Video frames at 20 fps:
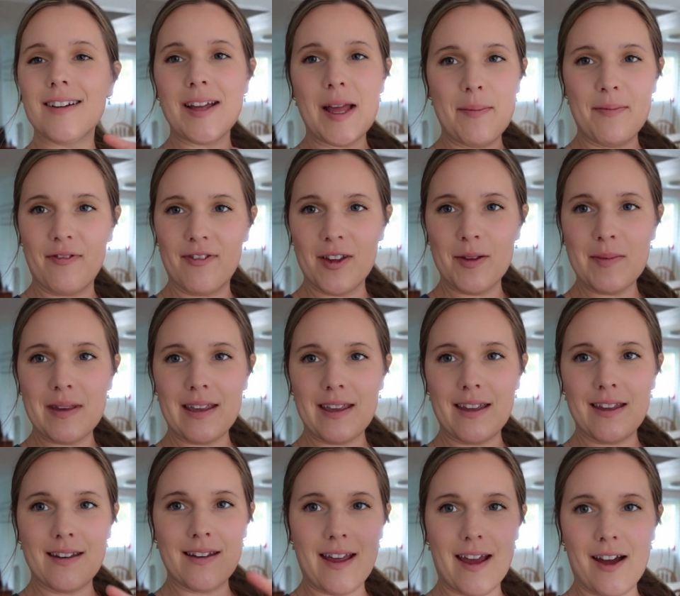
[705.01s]
I'm filming
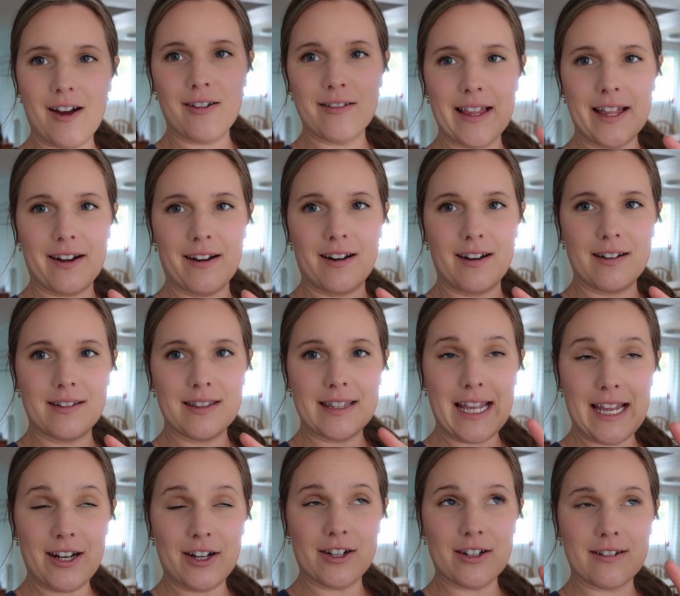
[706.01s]
it now
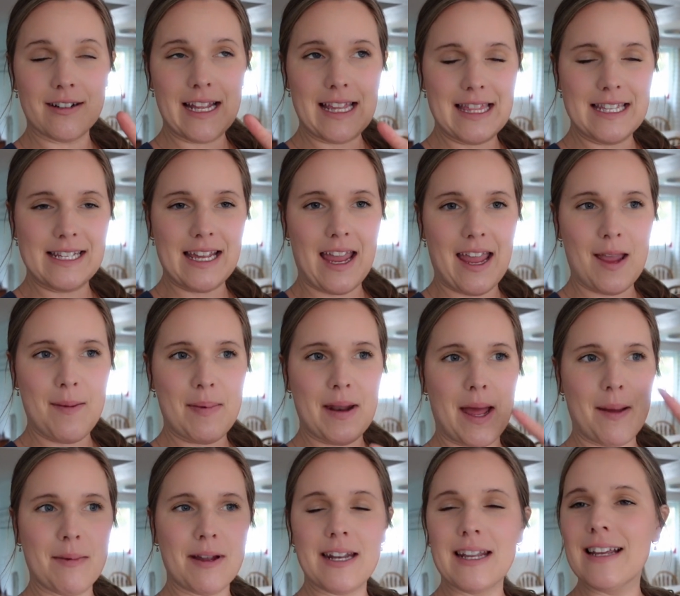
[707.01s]
later in the day, but
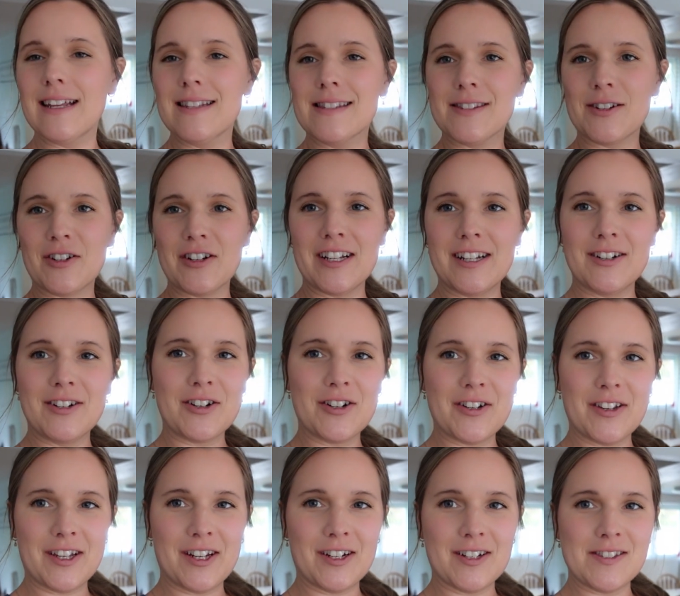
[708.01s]
I'm gonna insert it
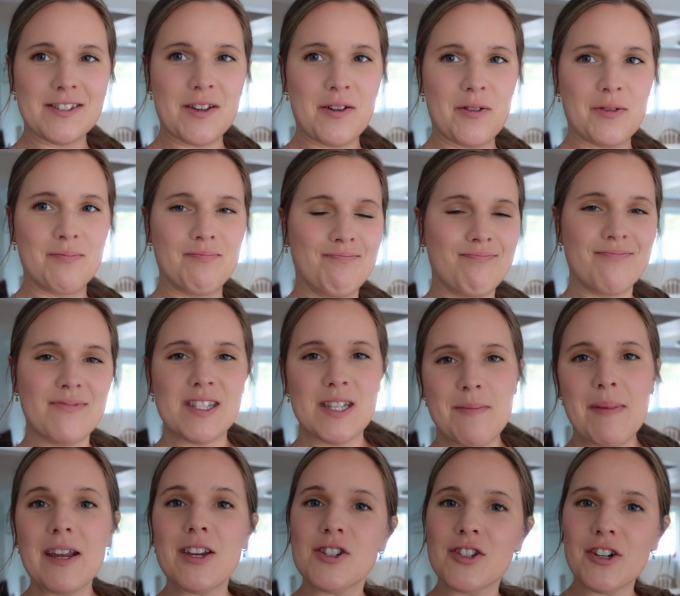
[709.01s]
earlier so to
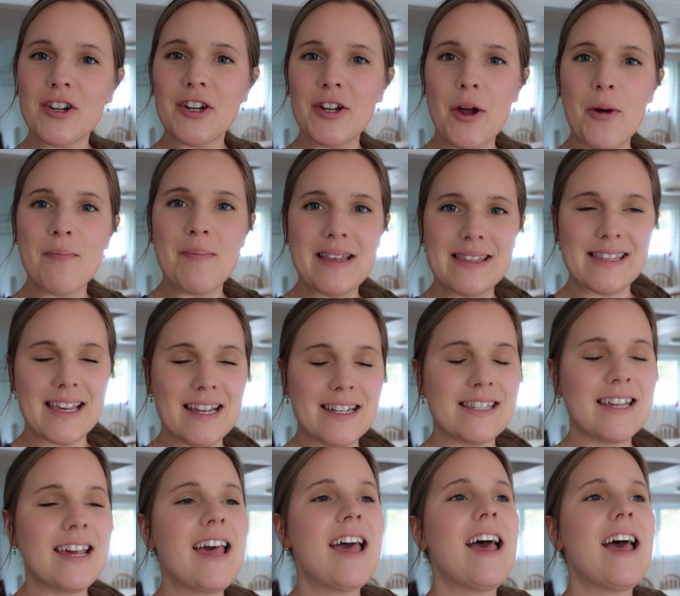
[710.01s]
make sure you don't miss it.